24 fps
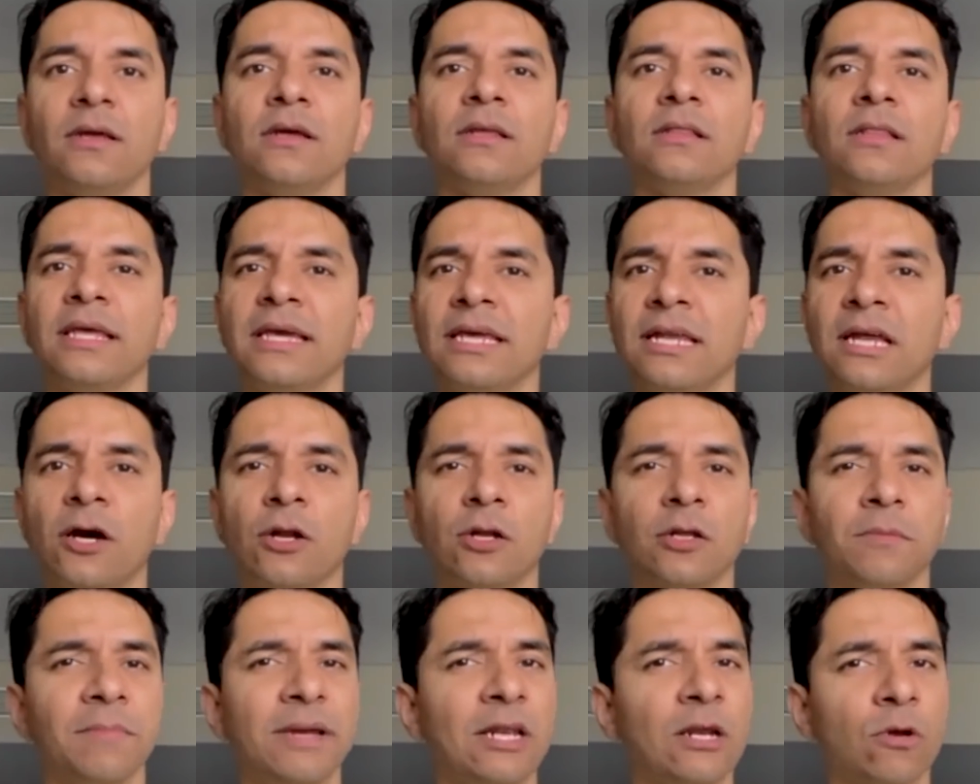Lay down.
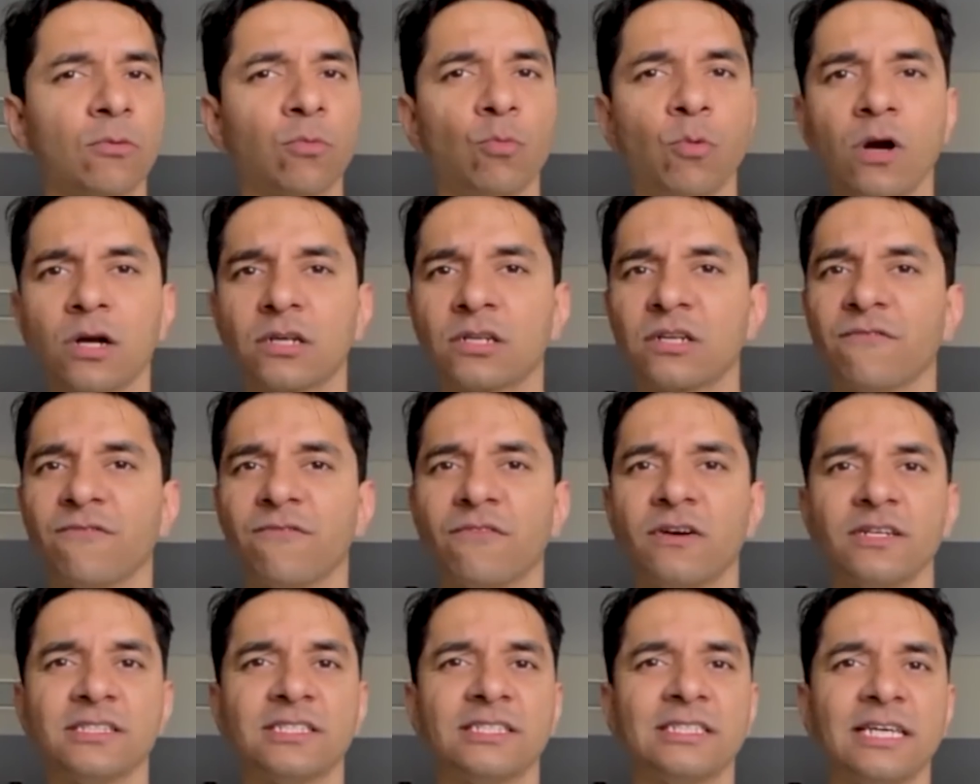It may not work the
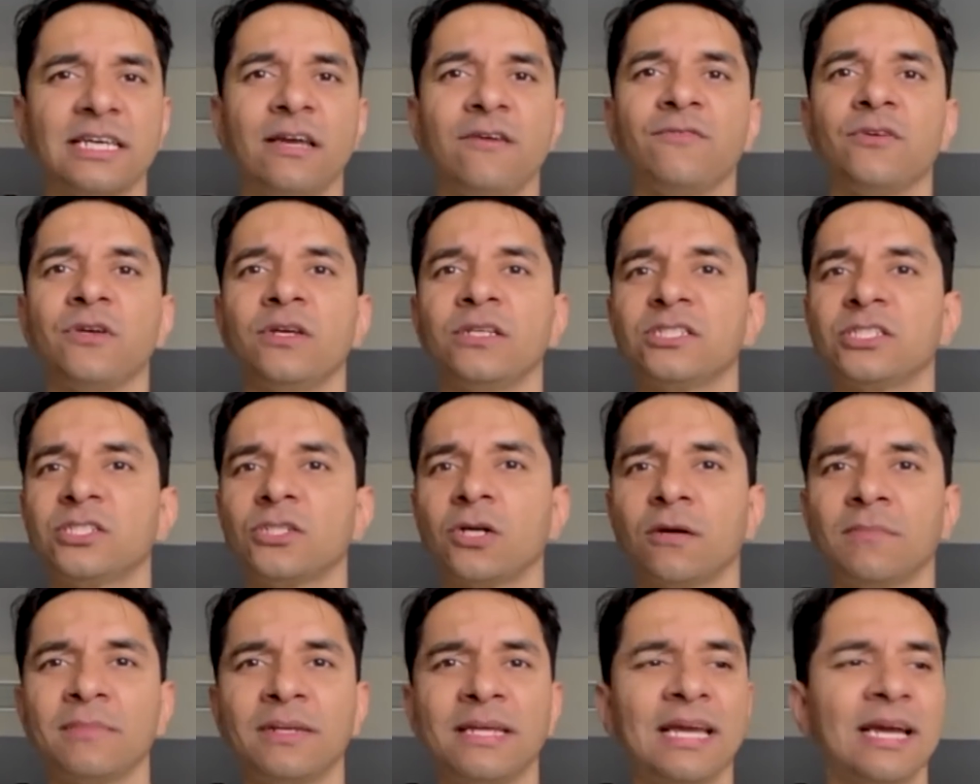first day if you're
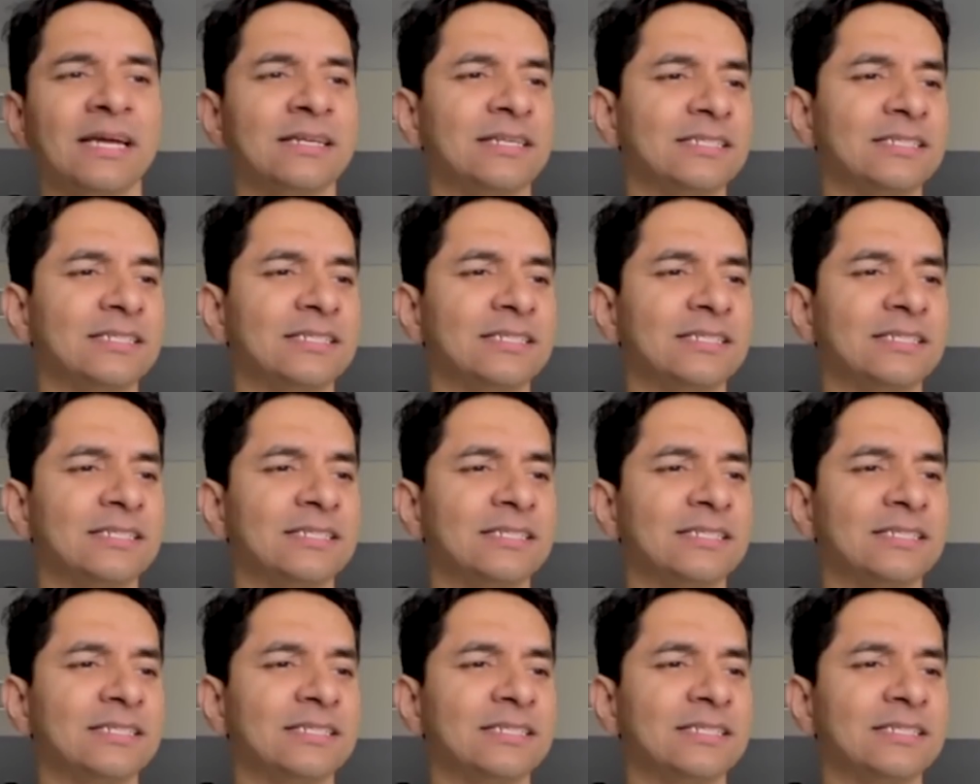insomniac,